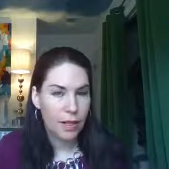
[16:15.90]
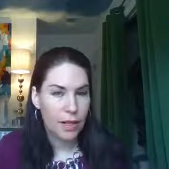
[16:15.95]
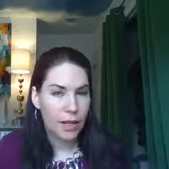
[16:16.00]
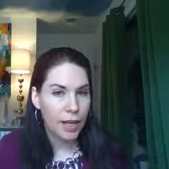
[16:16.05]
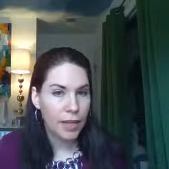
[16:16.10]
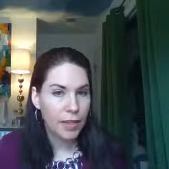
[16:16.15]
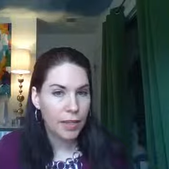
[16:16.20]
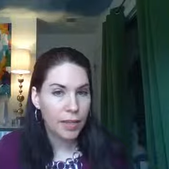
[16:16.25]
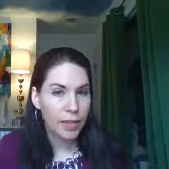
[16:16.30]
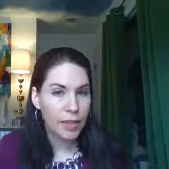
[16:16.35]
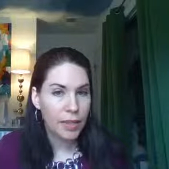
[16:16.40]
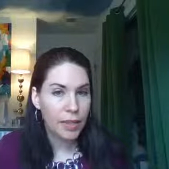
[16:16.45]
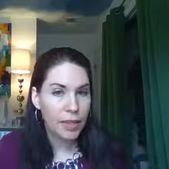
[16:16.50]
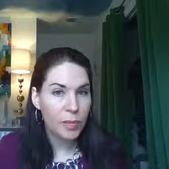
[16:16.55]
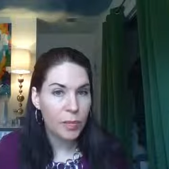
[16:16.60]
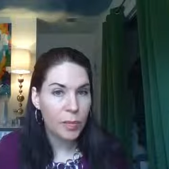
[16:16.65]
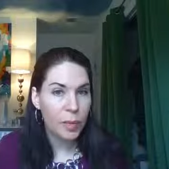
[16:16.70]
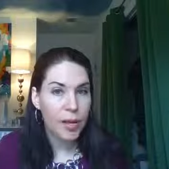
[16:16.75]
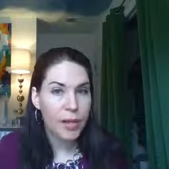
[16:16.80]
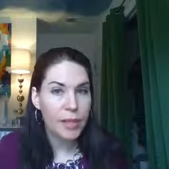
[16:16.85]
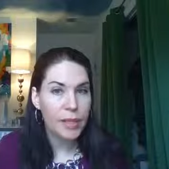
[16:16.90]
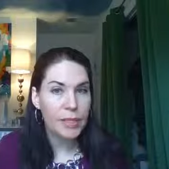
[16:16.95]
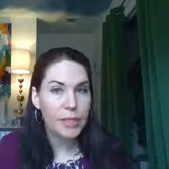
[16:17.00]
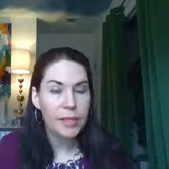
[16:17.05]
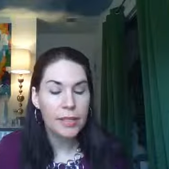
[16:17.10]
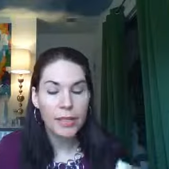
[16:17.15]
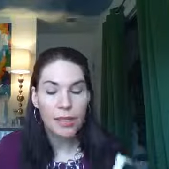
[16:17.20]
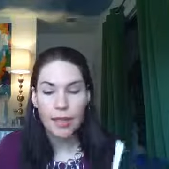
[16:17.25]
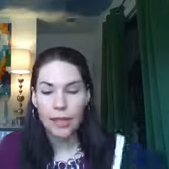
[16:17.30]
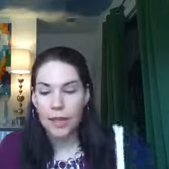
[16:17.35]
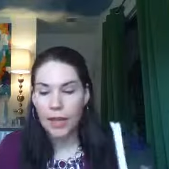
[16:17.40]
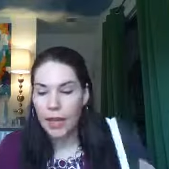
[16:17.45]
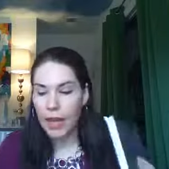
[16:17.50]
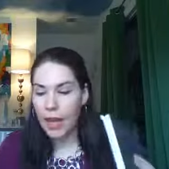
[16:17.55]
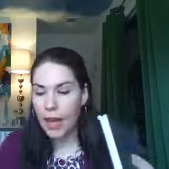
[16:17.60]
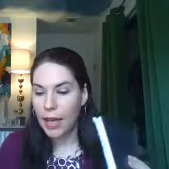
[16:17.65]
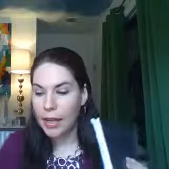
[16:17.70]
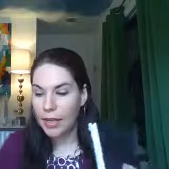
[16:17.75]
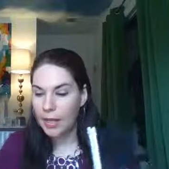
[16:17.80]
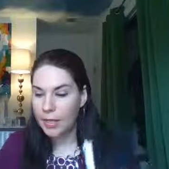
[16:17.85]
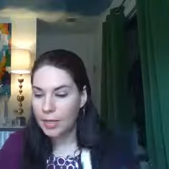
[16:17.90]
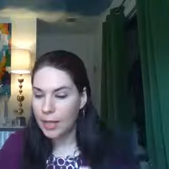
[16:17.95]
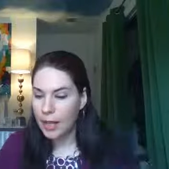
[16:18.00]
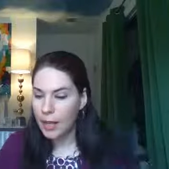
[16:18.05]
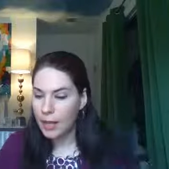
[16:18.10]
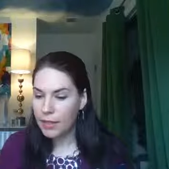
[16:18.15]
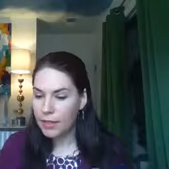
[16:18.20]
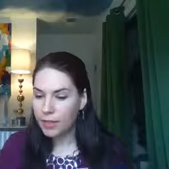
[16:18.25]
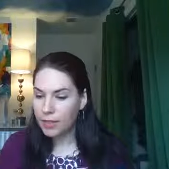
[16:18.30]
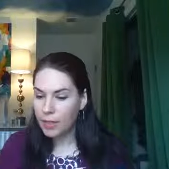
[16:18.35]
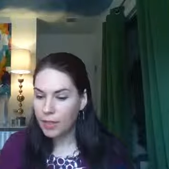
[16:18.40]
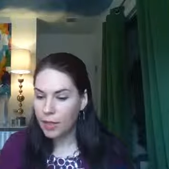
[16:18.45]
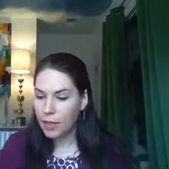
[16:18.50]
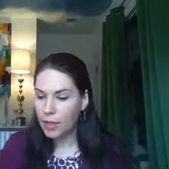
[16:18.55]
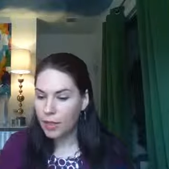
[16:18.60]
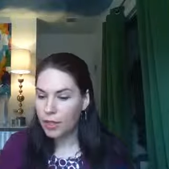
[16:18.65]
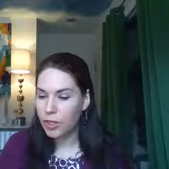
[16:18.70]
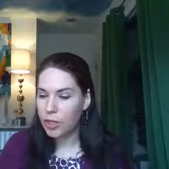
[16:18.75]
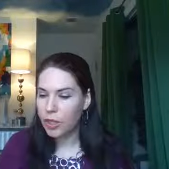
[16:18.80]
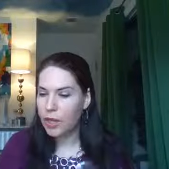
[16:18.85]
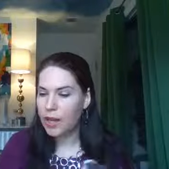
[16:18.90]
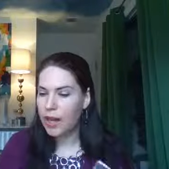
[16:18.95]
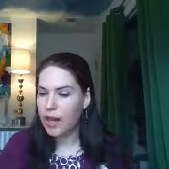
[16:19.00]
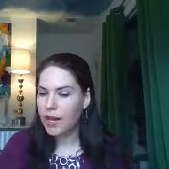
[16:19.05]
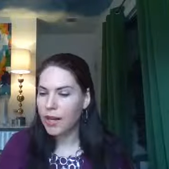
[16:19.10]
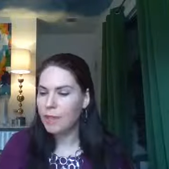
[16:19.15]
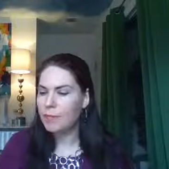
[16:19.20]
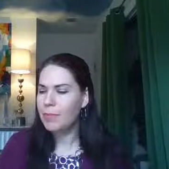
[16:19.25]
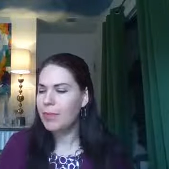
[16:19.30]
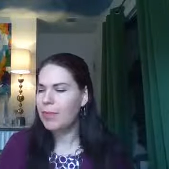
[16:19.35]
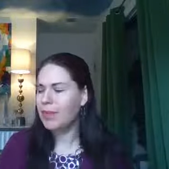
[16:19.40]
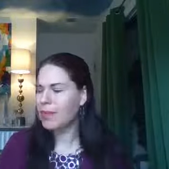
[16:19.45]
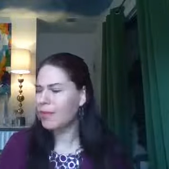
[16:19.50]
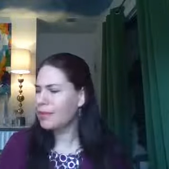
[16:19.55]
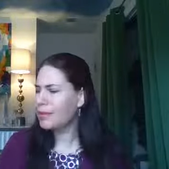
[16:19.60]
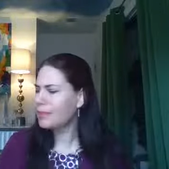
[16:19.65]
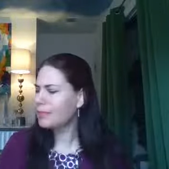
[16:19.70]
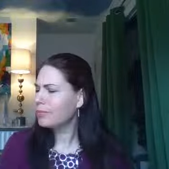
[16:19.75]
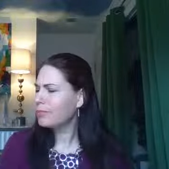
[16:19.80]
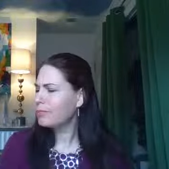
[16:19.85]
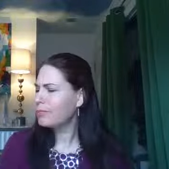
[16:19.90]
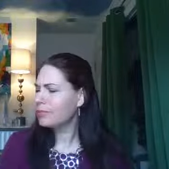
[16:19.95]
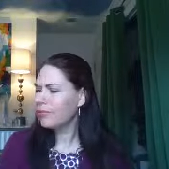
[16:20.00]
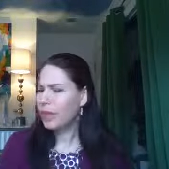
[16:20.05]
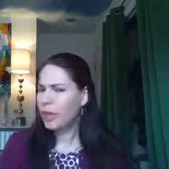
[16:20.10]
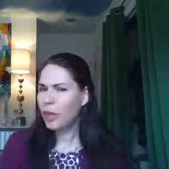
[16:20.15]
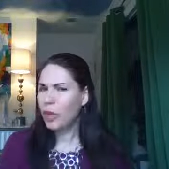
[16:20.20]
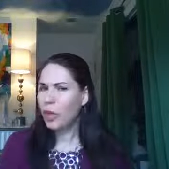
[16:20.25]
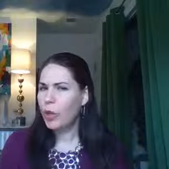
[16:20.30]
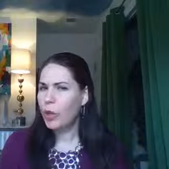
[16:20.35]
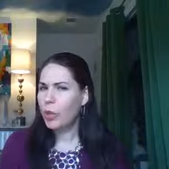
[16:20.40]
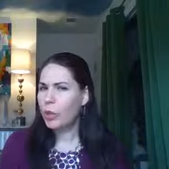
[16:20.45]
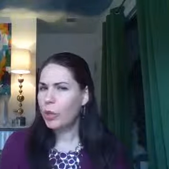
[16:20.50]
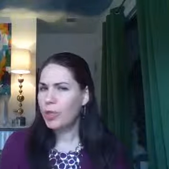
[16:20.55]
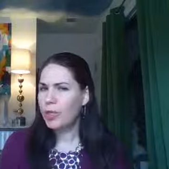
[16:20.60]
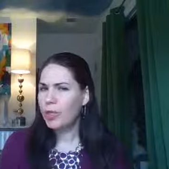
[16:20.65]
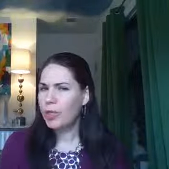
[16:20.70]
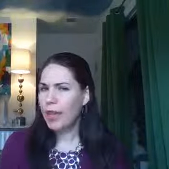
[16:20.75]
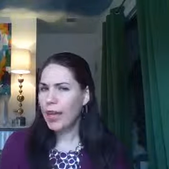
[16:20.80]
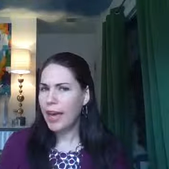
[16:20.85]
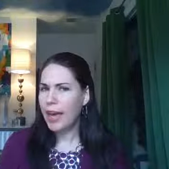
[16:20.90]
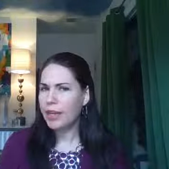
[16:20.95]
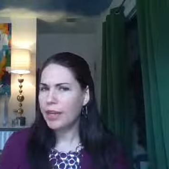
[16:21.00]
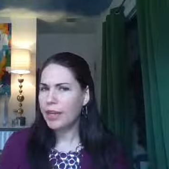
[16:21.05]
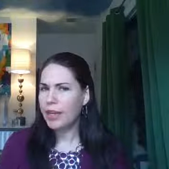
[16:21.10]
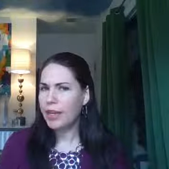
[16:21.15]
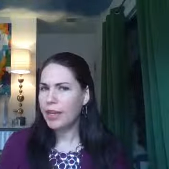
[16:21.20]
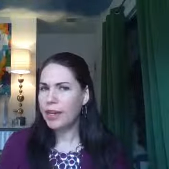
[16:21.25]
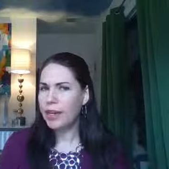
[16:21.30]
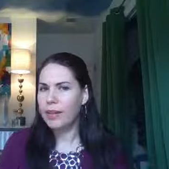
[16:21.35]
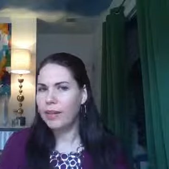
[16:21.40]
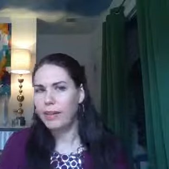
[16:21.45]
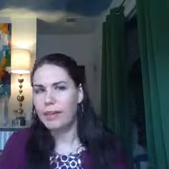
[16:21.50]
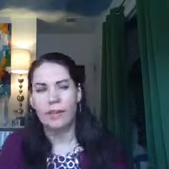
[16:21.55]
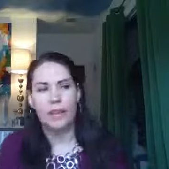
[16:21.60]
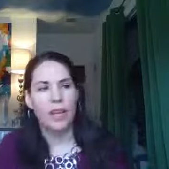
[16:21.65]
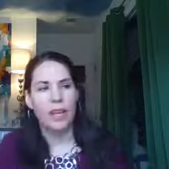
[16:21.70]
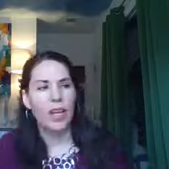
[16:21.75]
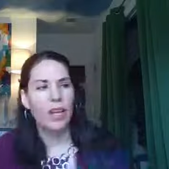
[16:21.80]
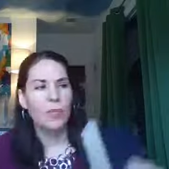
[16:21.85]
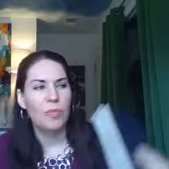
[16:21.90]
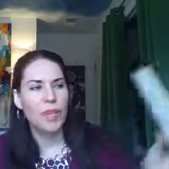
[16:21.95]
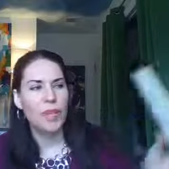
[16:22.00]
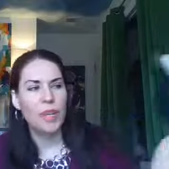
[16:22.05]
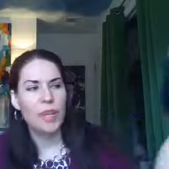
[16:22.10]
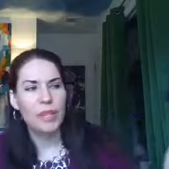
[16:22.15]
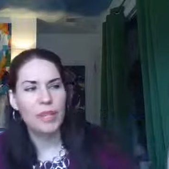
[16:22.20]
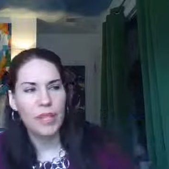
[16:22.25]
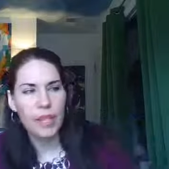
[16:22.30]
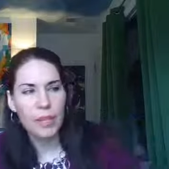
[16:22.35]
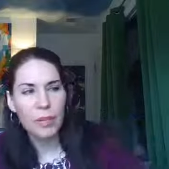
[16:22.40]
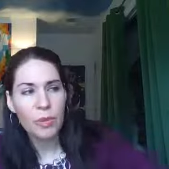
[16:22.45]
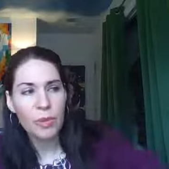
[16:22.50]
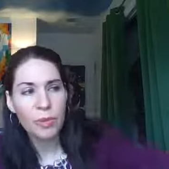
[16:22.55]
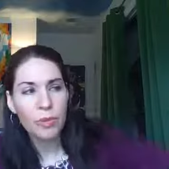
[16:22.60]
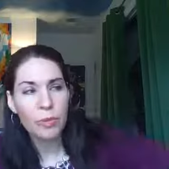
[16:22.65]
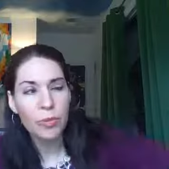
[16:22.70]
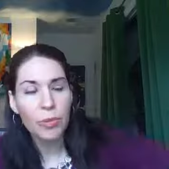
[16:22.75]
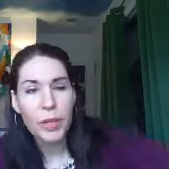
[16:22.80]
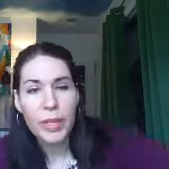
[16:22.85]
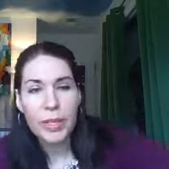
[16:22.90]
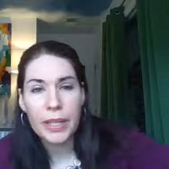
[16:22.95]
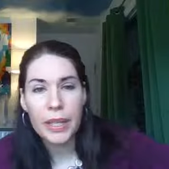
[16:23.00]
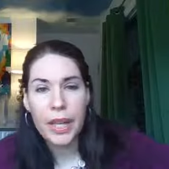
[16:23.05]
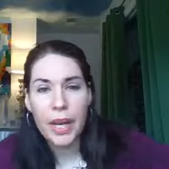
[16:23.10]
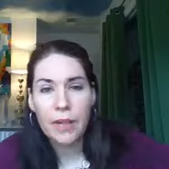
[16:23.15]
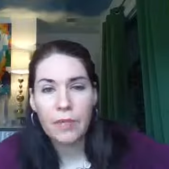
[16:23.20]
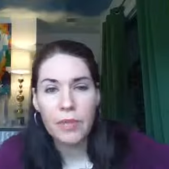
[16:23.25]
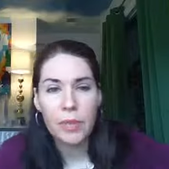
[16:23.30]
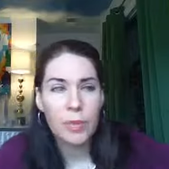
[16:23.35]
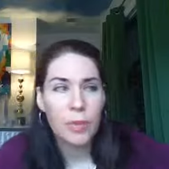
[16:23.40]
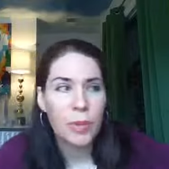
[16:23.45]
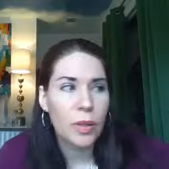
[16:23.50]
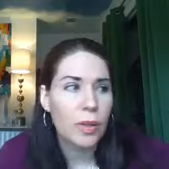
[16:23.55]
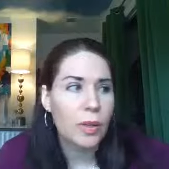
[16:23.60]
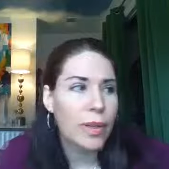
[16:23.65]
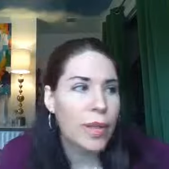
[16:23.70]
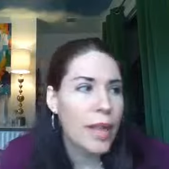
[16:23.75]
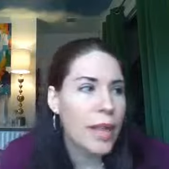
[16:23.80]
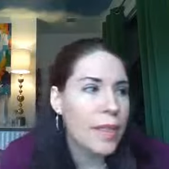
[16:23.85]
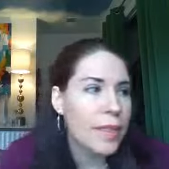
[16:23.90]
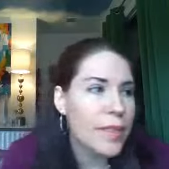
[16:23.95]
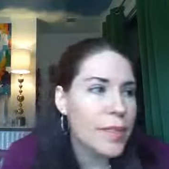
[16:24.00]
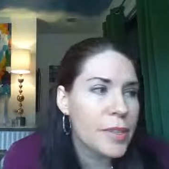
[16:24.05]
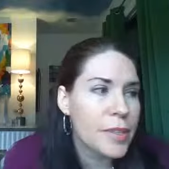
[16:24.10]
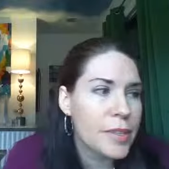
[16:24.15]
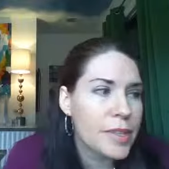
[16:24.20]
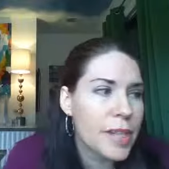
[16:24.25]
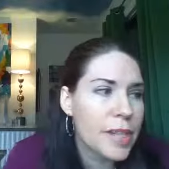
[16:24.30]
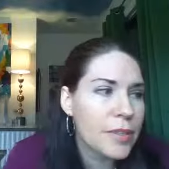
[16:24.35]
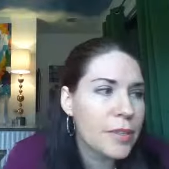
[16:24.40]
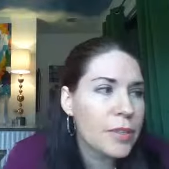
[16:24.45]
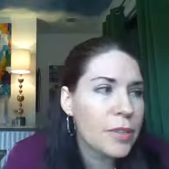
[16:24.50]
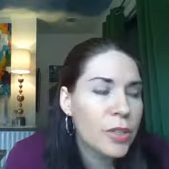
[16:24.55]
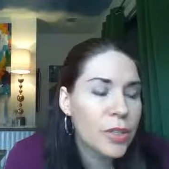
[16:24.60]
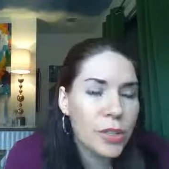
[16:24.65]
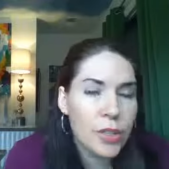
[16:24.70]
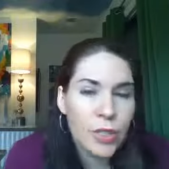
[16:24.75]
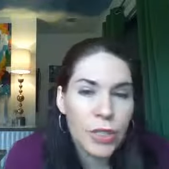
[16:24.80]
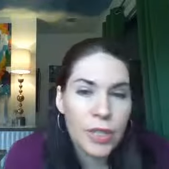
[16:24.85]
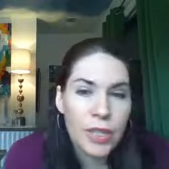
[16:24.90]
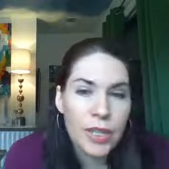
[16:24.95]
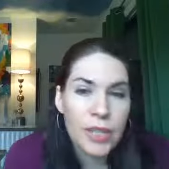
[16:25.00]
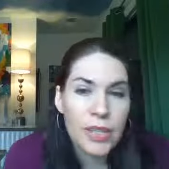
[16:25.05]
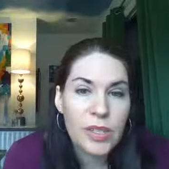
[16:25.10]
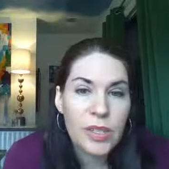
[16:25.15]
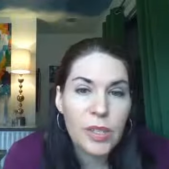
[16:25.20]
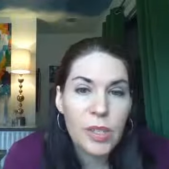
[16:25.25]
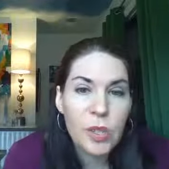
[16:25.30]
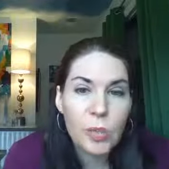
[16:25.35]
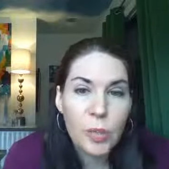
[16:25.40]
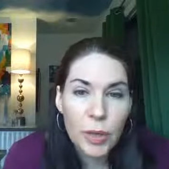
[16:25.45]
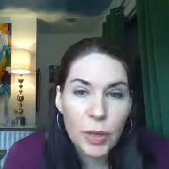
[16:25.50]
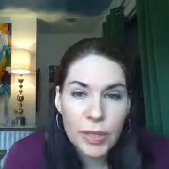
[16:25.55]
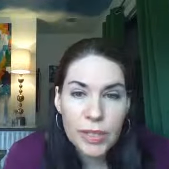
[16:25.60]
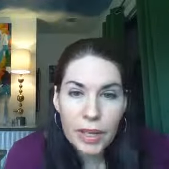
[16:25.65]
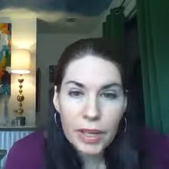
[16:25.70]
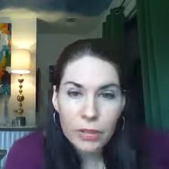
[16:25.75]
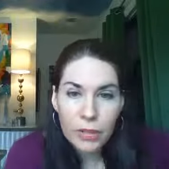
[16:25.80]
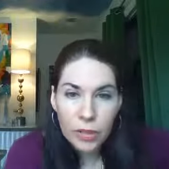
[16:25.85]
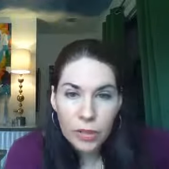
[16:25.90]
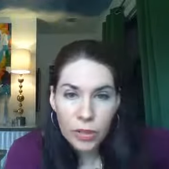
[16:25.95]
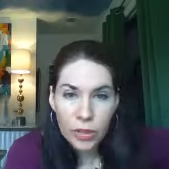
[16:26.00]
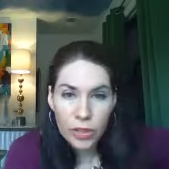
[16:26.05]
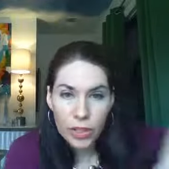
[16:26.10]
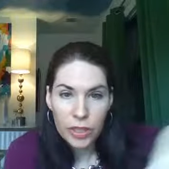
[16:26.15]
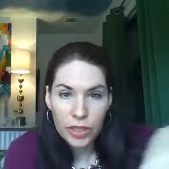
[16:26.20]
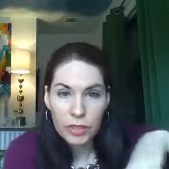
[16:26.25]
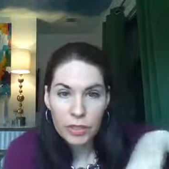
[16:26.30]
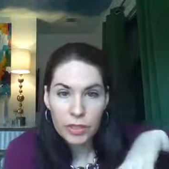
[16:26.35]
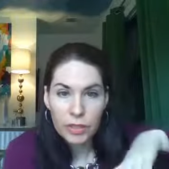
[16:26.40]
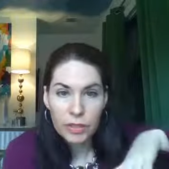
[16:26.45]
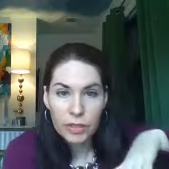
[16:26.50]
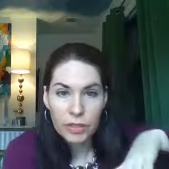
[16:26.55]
I looked at the price and I sat on the furniture and I'm like, what's the catch here? Because it was really comfortable. The standard cushion is a spring down cushion.